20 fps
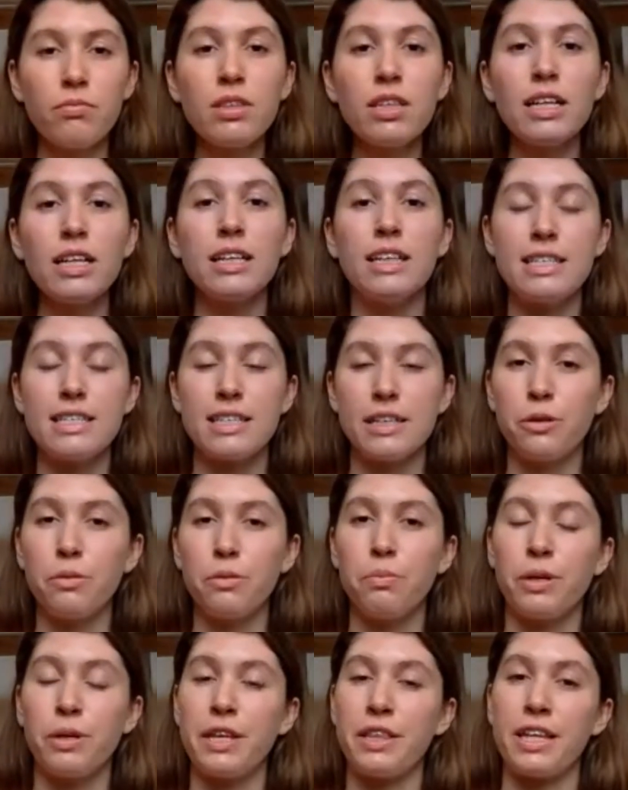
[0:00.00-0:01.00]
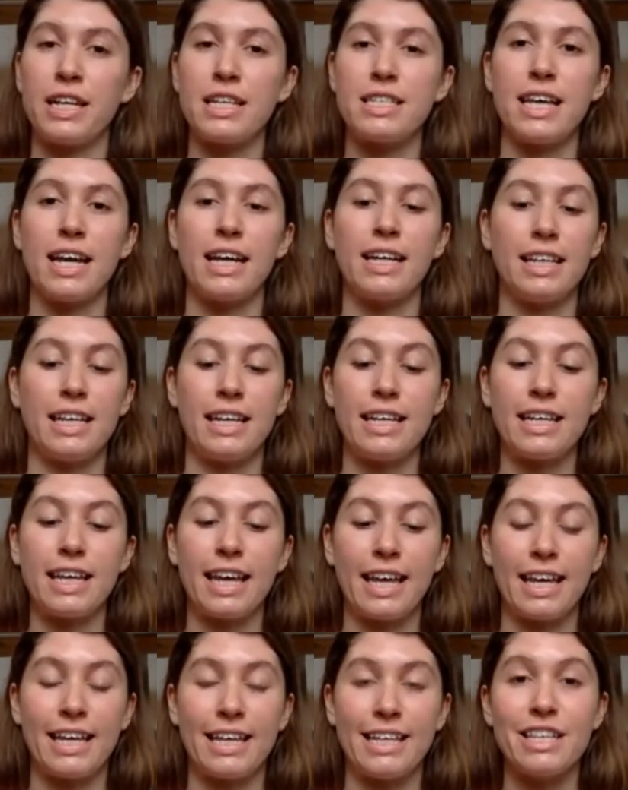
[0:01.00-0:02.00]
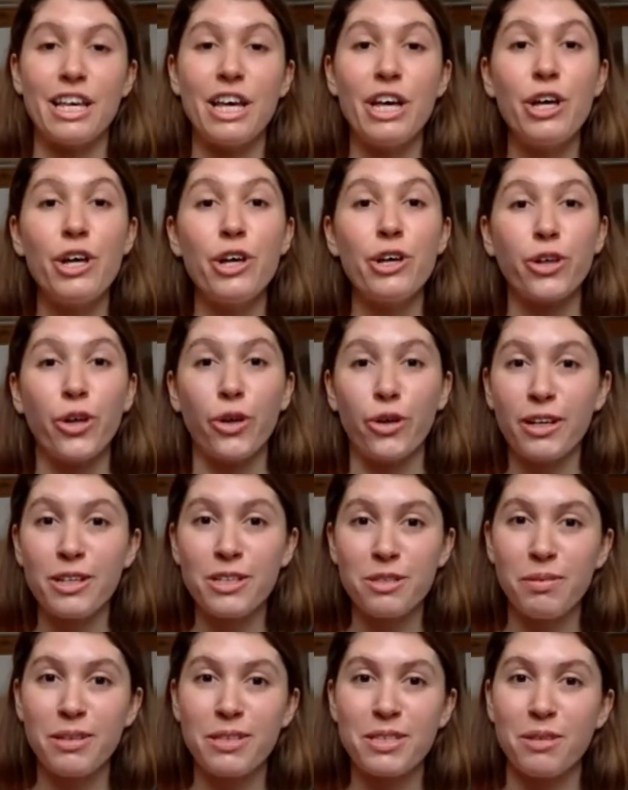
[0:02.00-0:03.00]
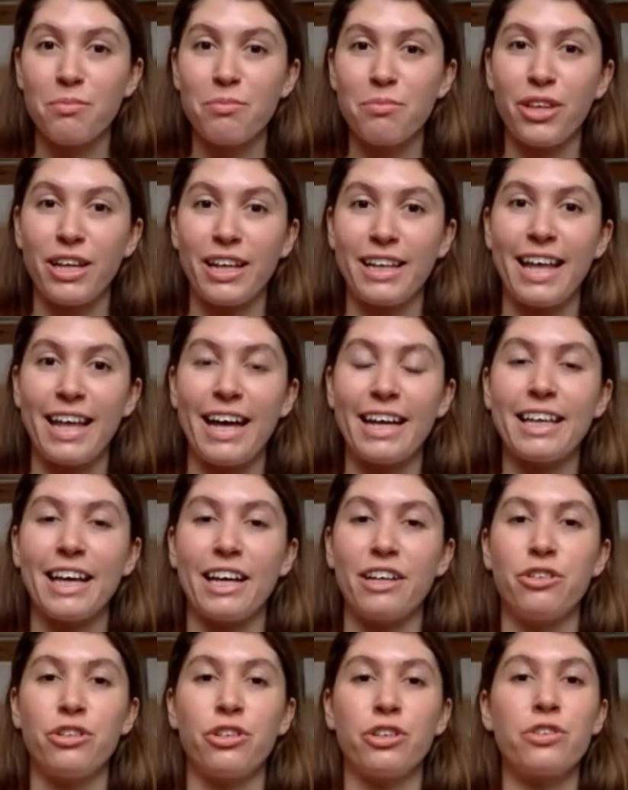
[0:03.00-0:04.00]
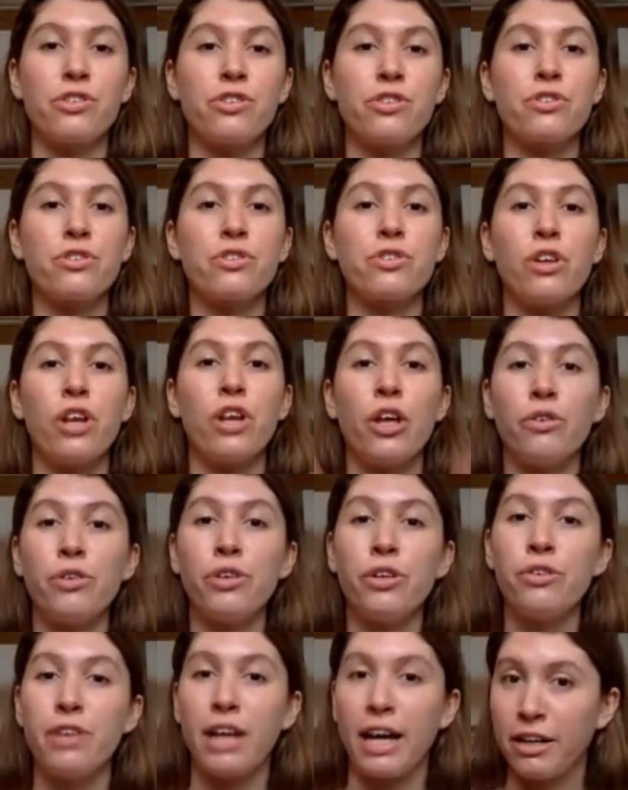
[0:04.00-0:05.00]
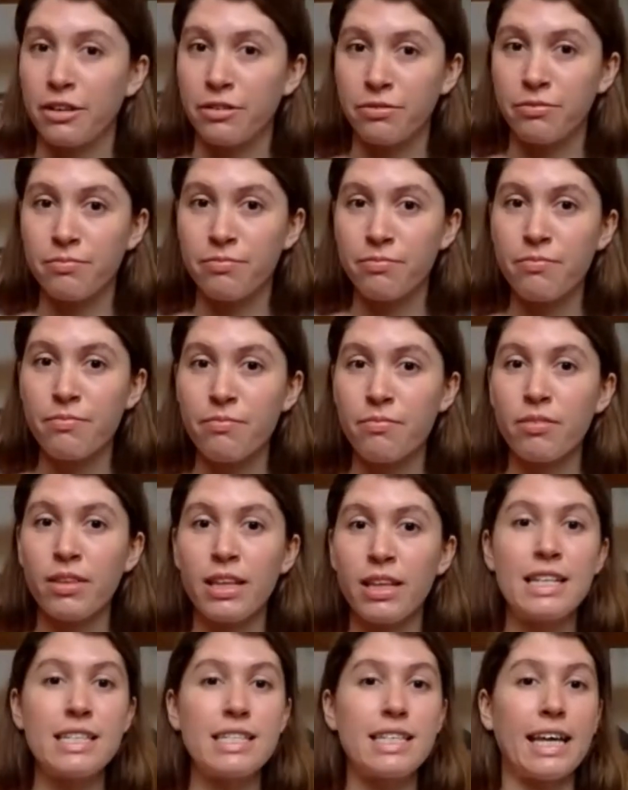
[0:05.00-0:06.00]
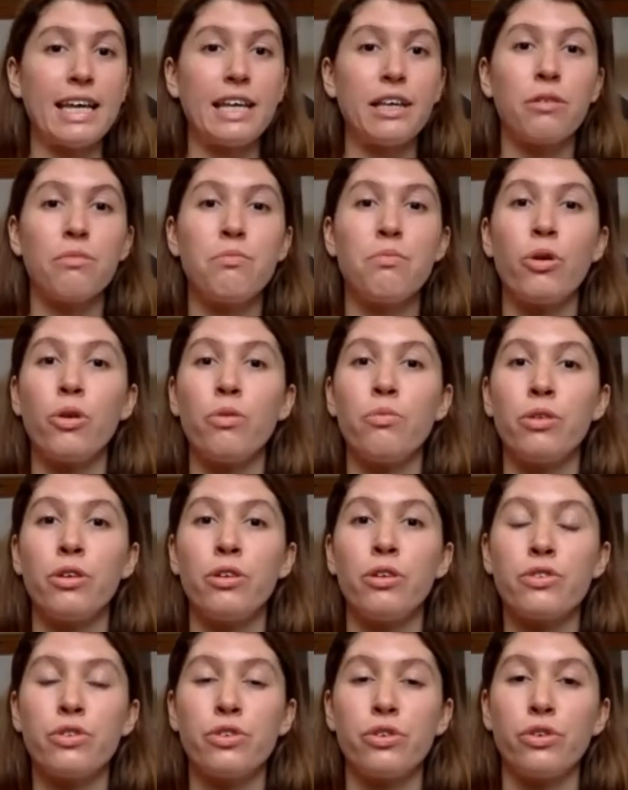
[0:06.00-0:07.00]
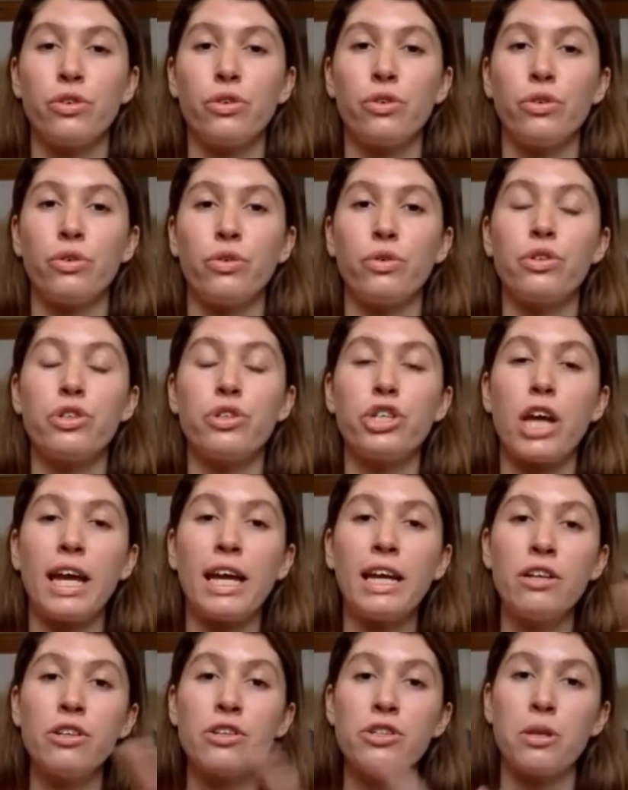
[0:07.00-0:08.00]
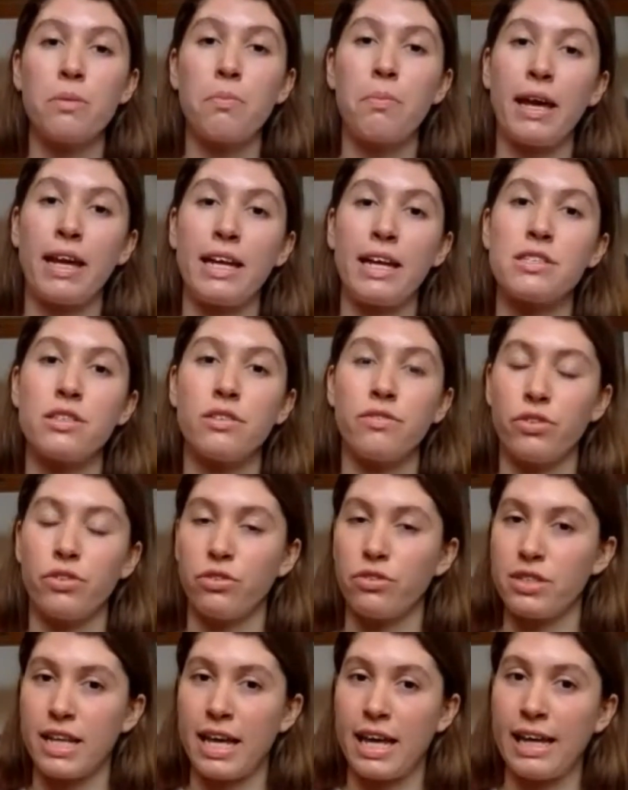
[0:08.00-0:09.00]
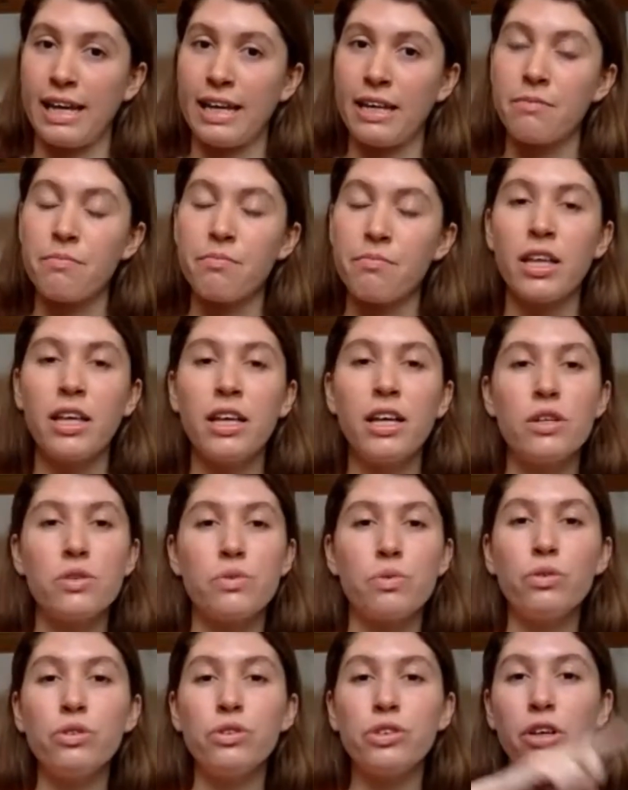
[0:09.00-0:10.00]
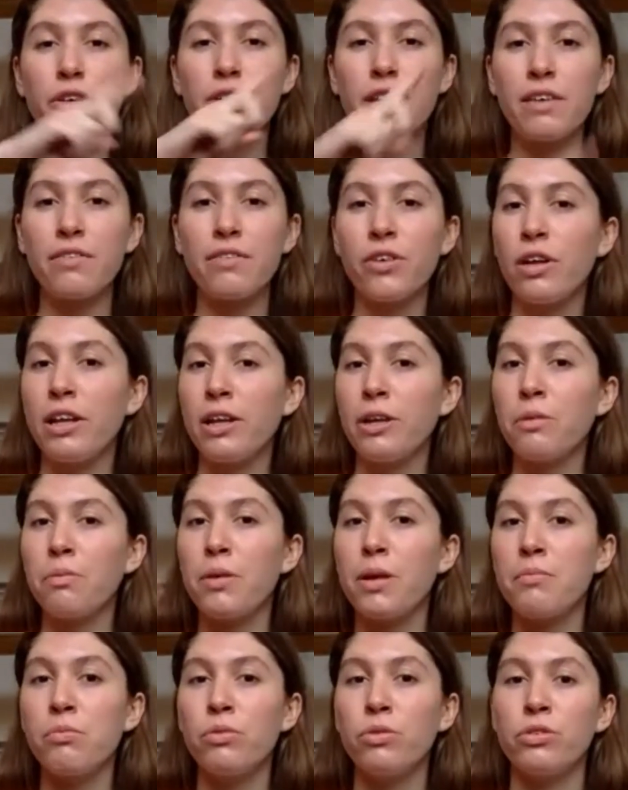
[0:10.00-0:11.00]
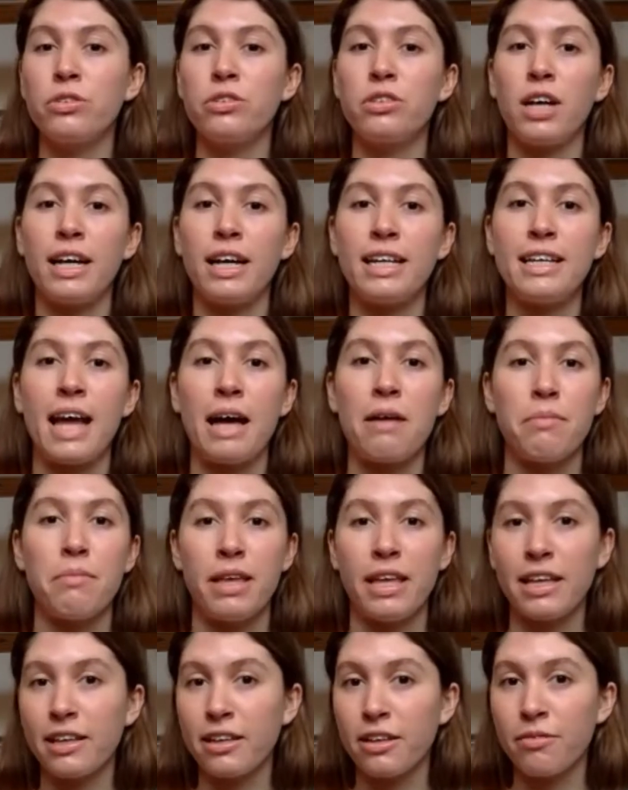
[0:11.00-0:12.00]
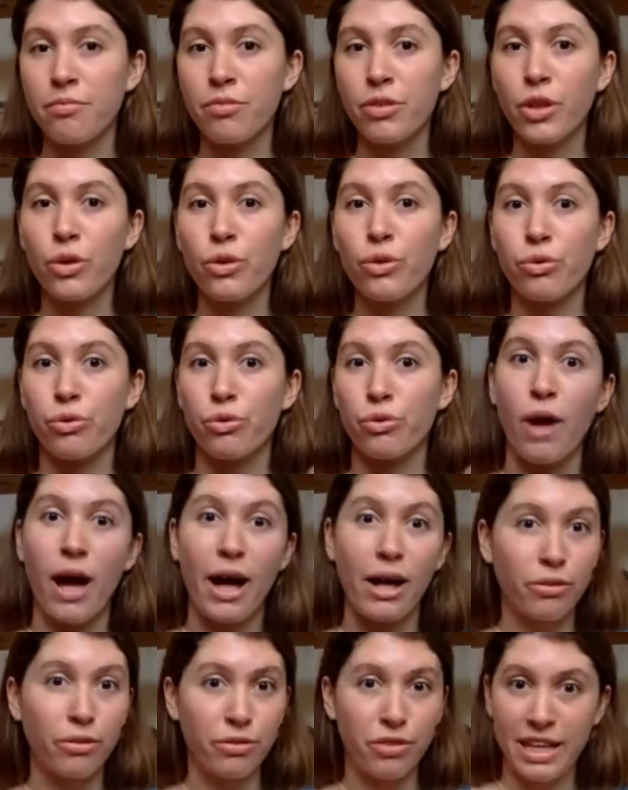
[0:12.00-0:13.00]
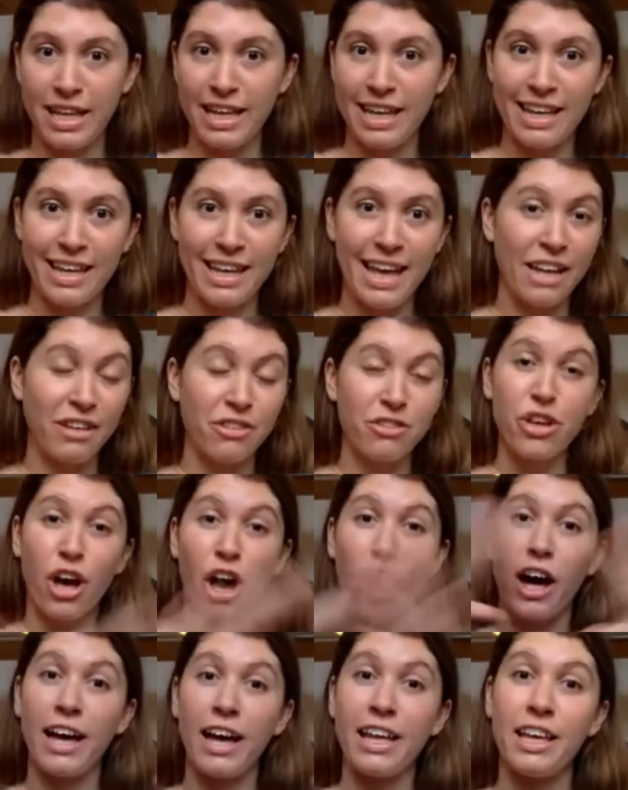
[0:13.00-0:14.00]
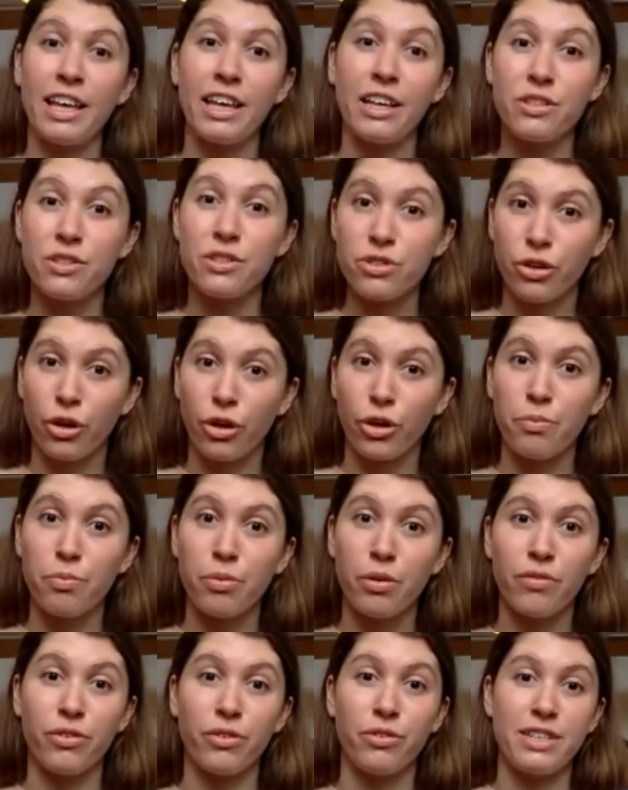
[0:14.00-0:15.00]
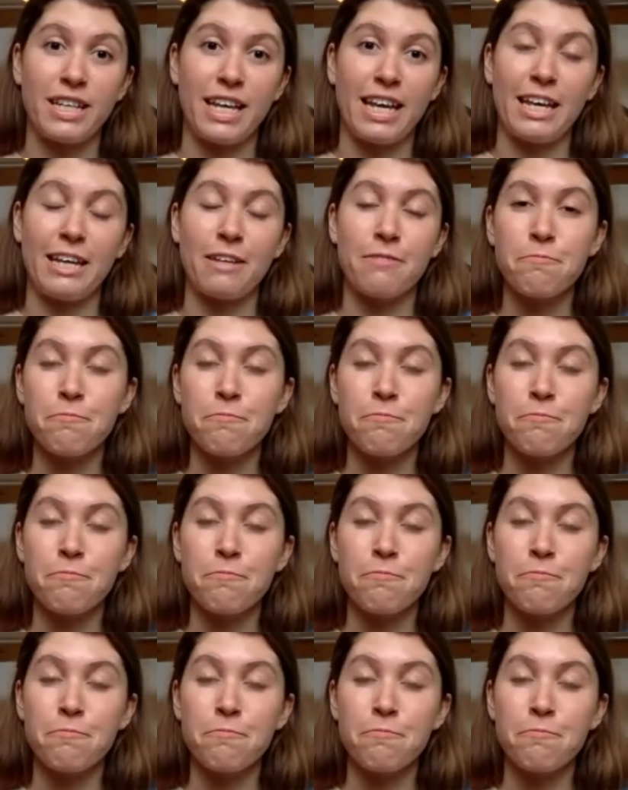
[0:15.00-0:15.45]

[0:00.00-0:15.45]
this little breathing technique is going to be something that can just slow you down, take a moment to change the pace of your day, to also give you a little bit more dynamic throughout the entire scope of your day.